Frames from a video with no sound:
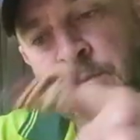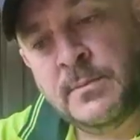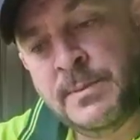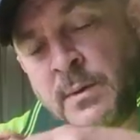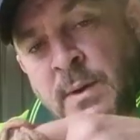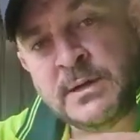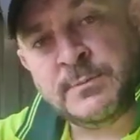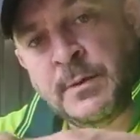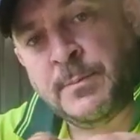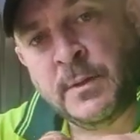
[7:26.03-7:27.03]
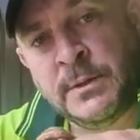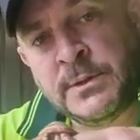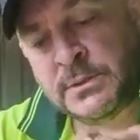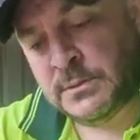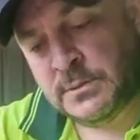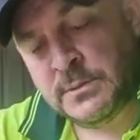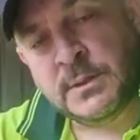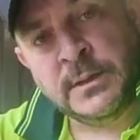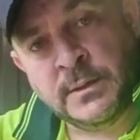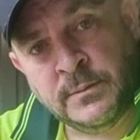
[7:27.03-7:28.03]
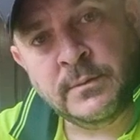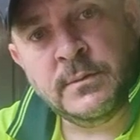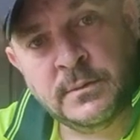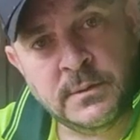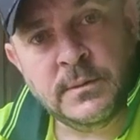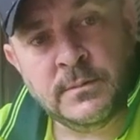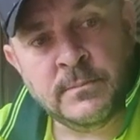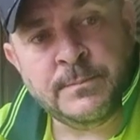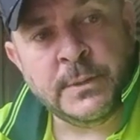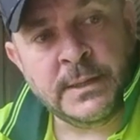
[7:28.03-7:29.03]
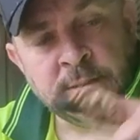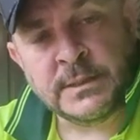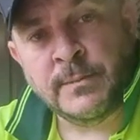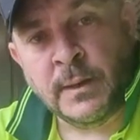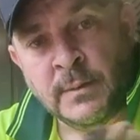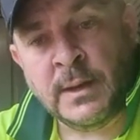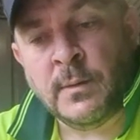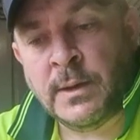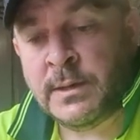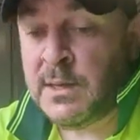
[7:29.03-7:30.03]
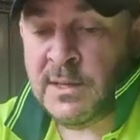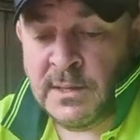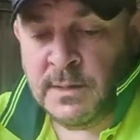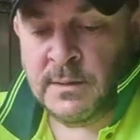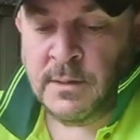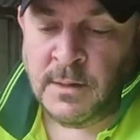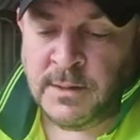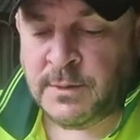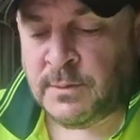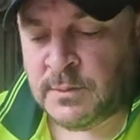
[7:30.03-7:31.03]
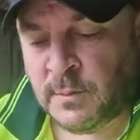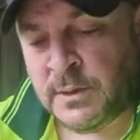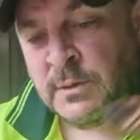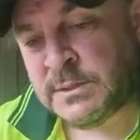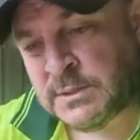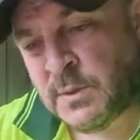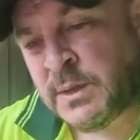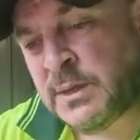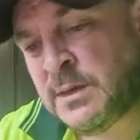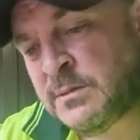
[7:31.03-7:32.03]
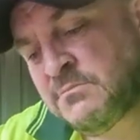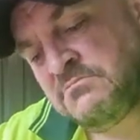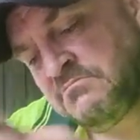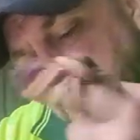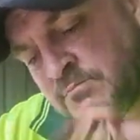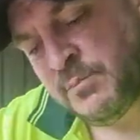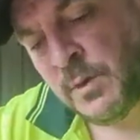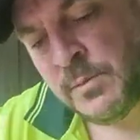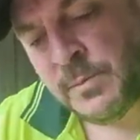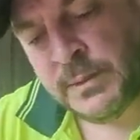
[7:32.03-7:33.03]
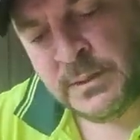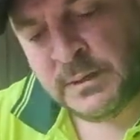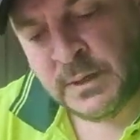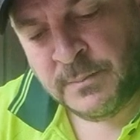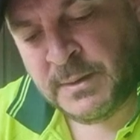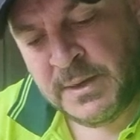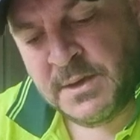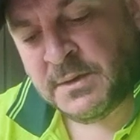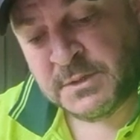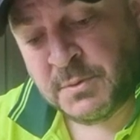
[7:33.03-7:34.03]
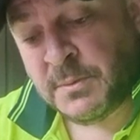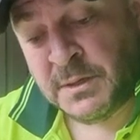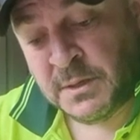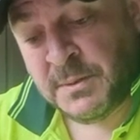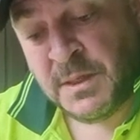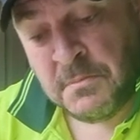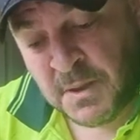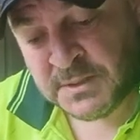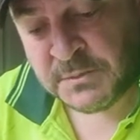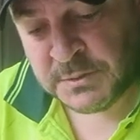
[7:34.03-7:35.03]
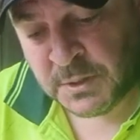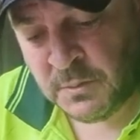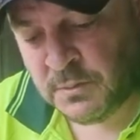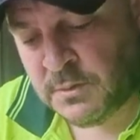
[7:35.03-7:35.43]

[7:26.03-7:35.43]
bit of wax, bit of polish, and then put it into the belt that way. I do it on the wheel because it's quicker. Probably heat gun's probably going to be the best result.